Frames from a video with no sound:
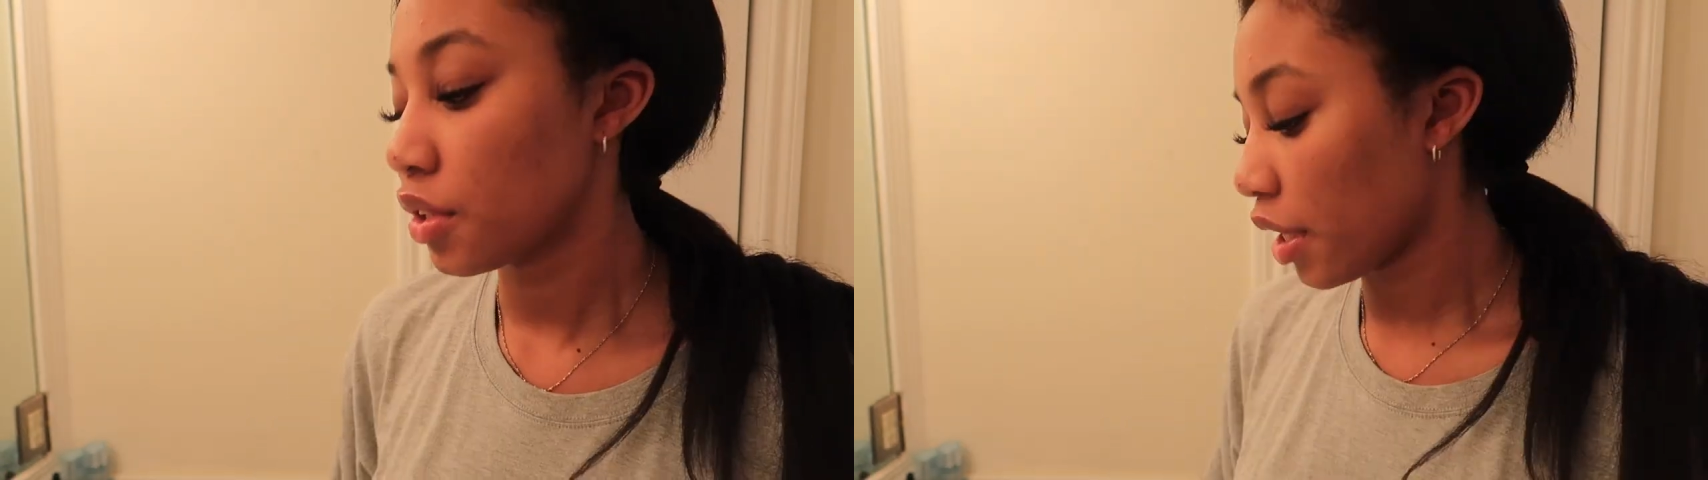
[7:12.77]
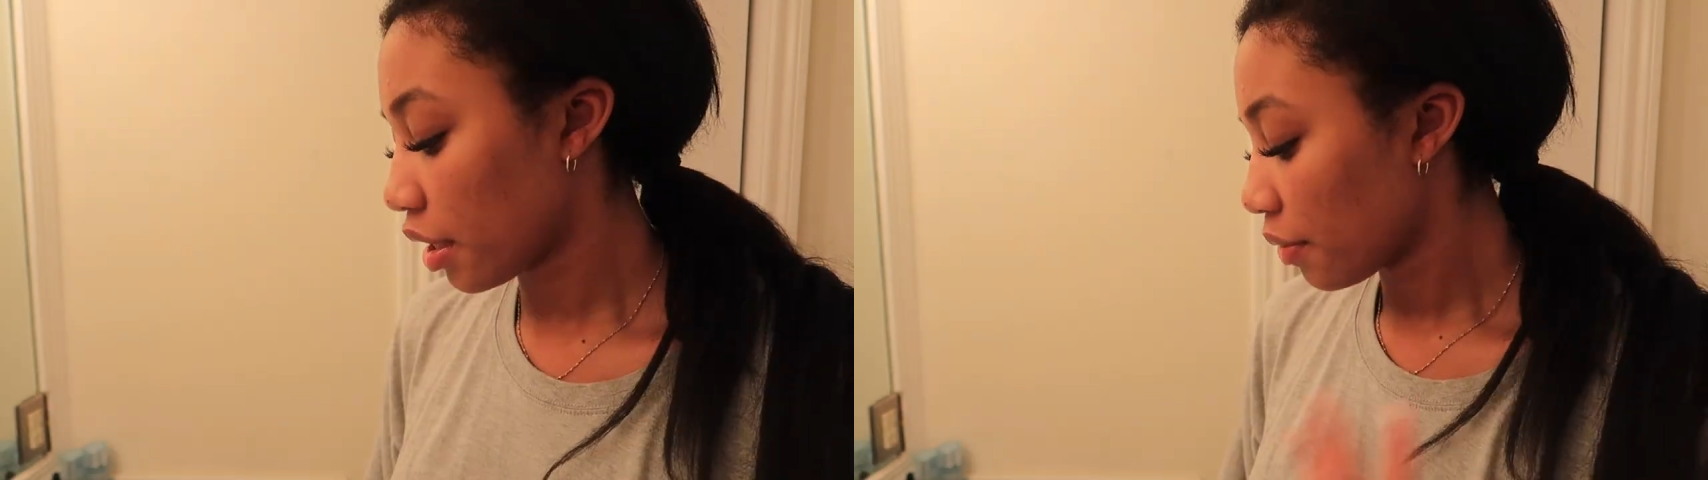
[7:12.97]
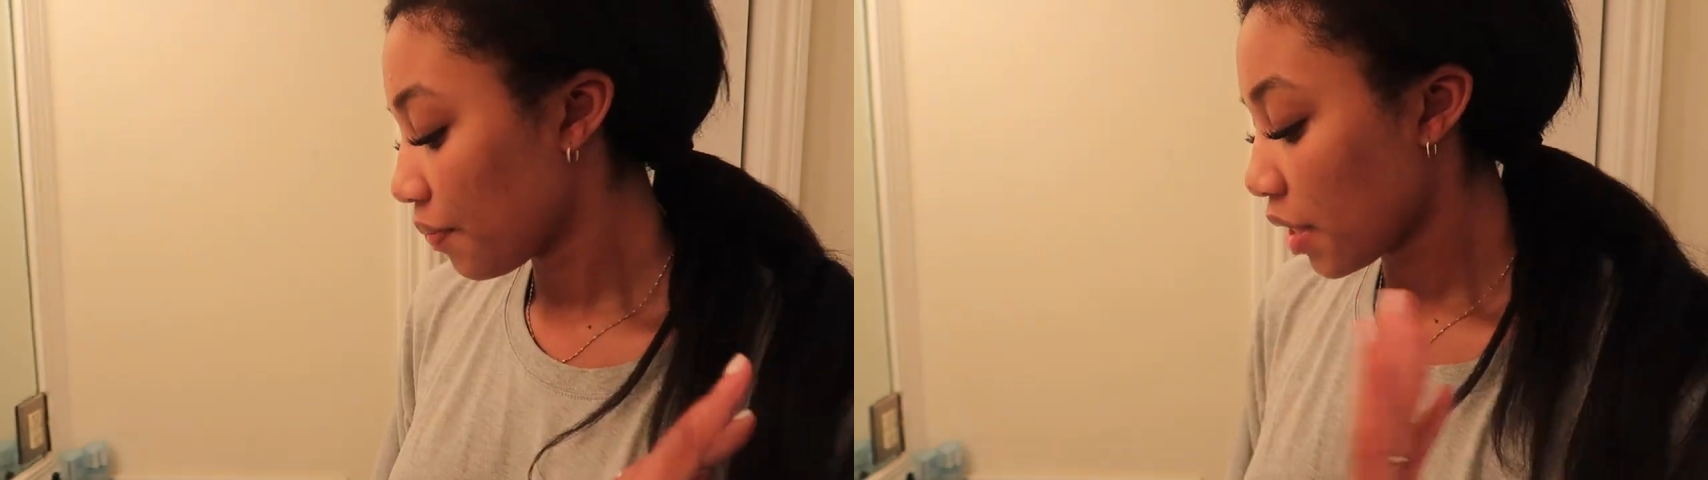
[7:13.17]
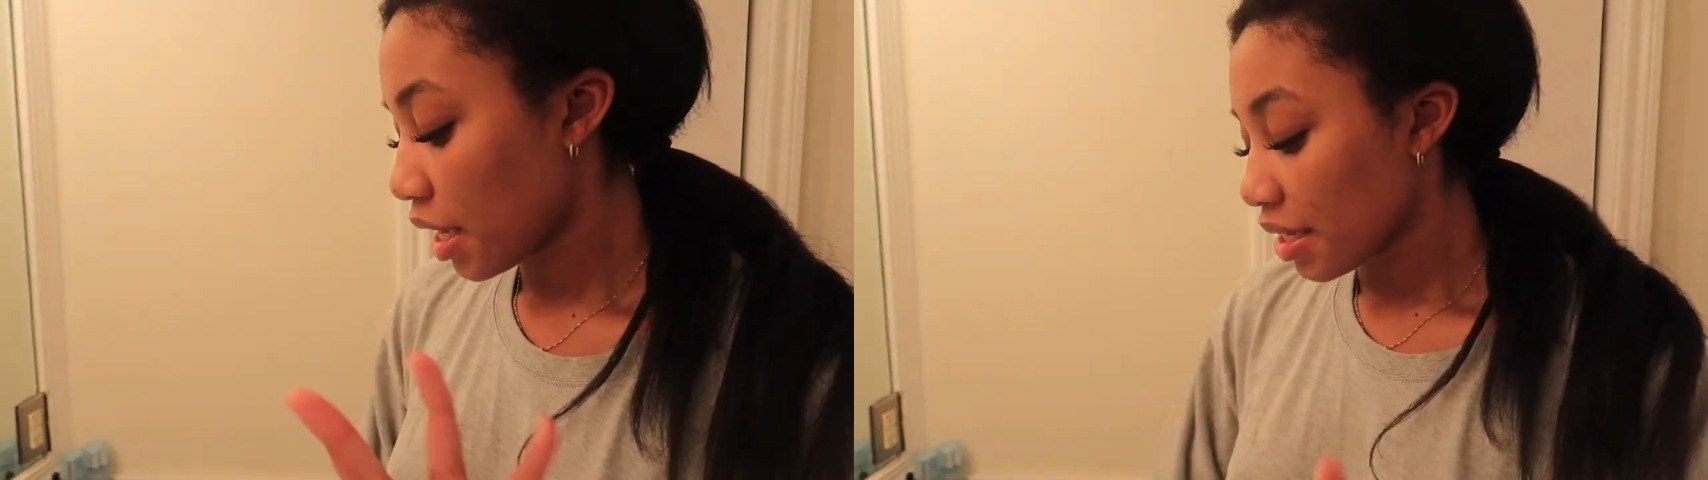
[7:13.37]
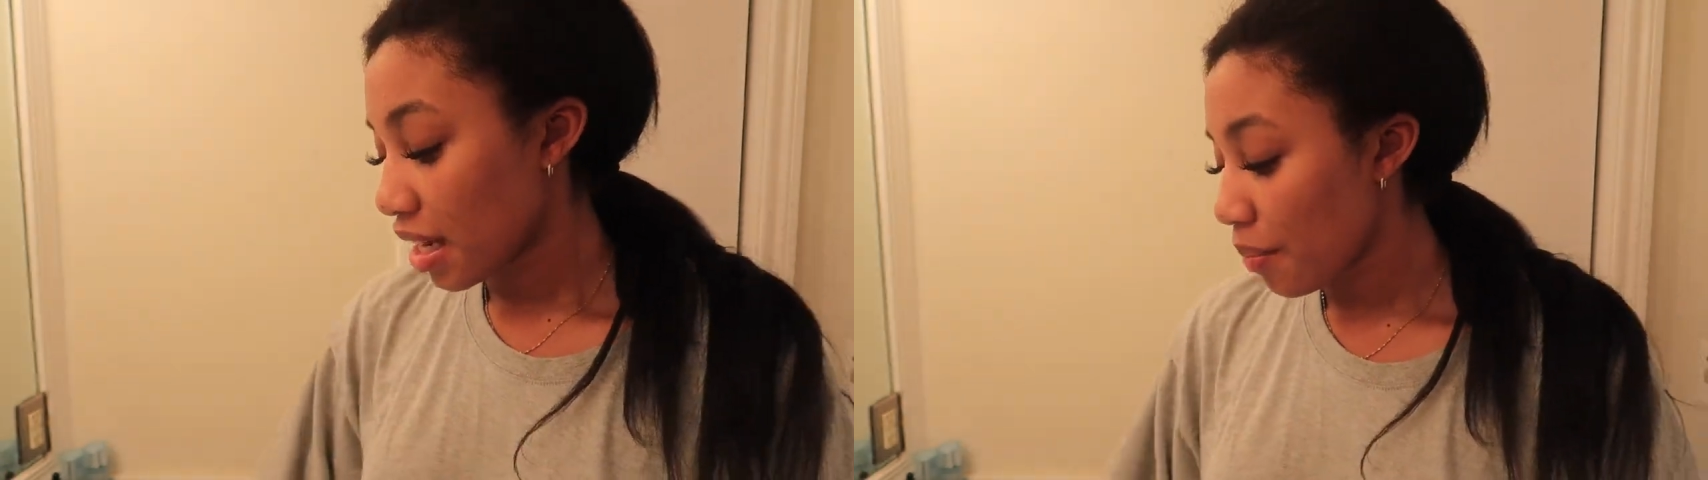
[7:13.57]
So like
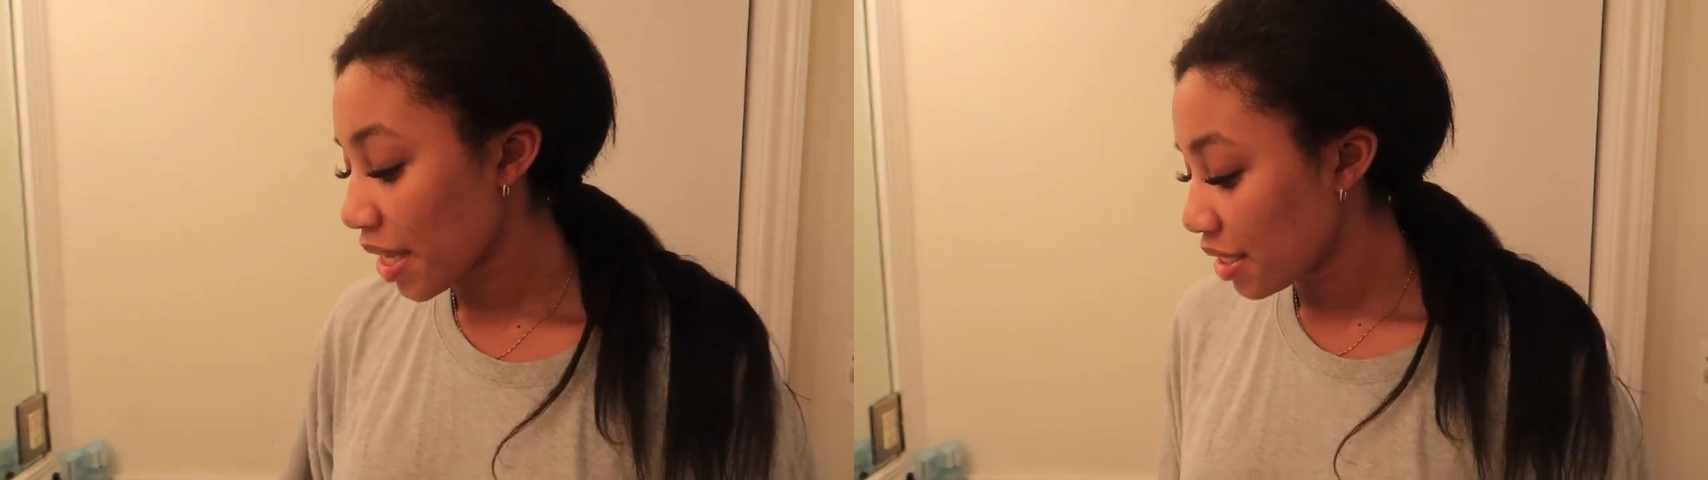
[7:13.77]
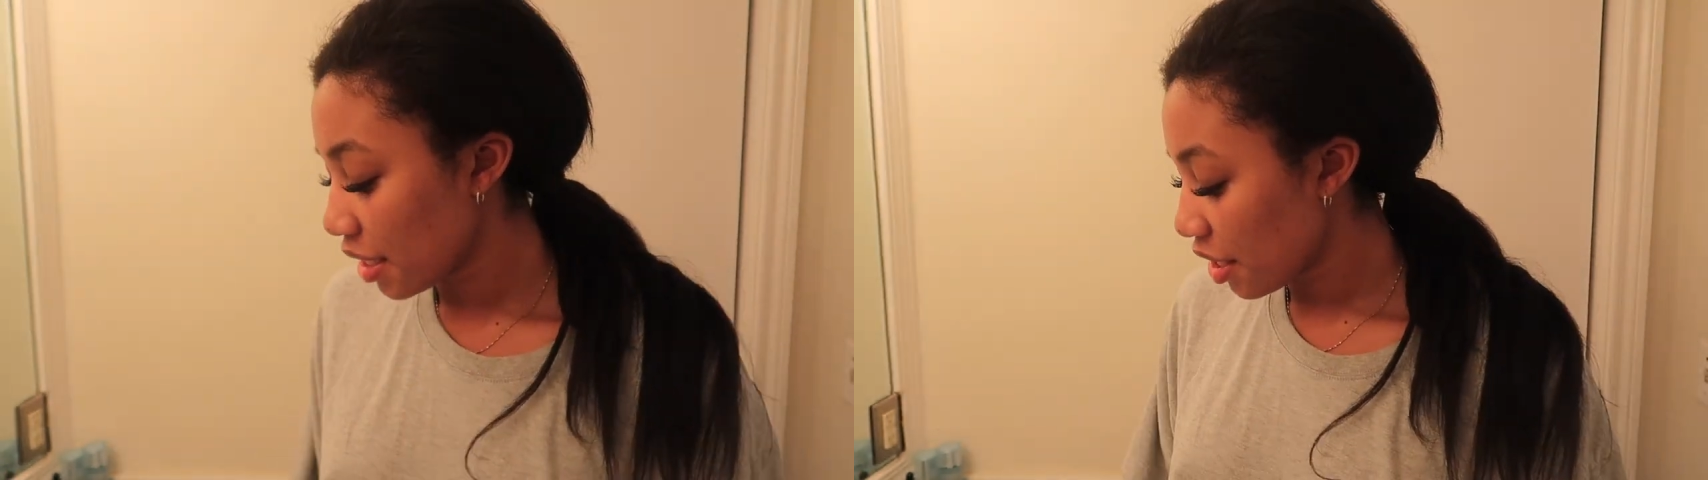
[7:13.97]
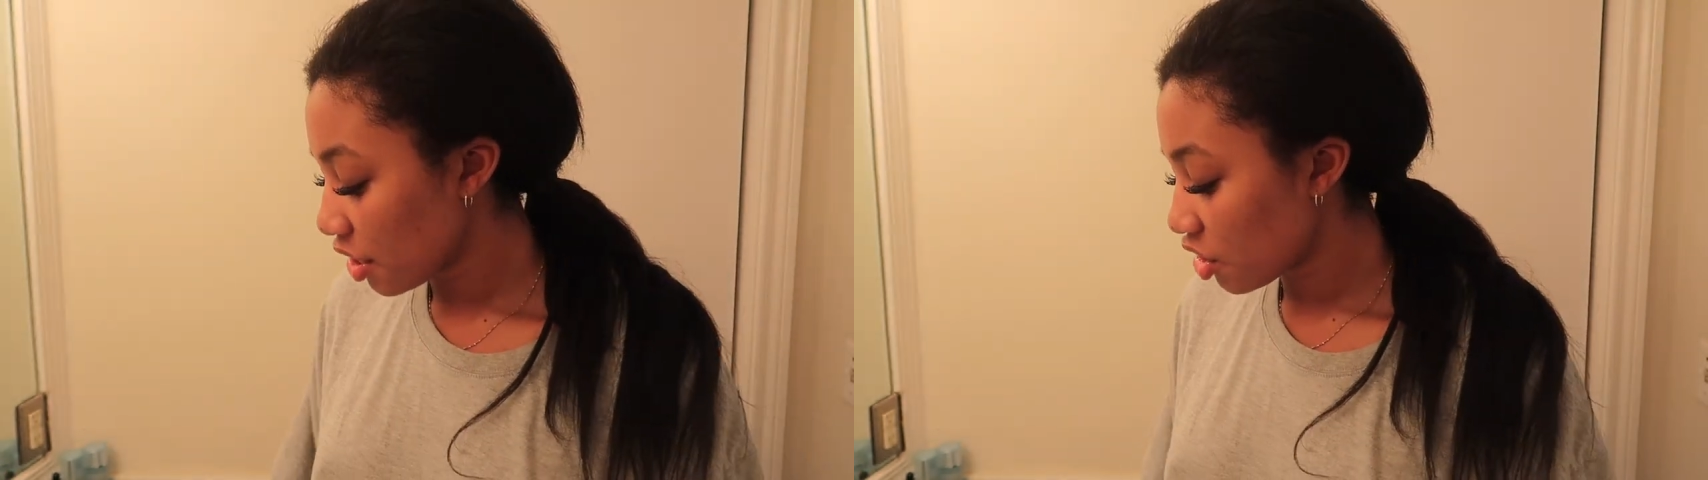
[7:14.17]
now my teeth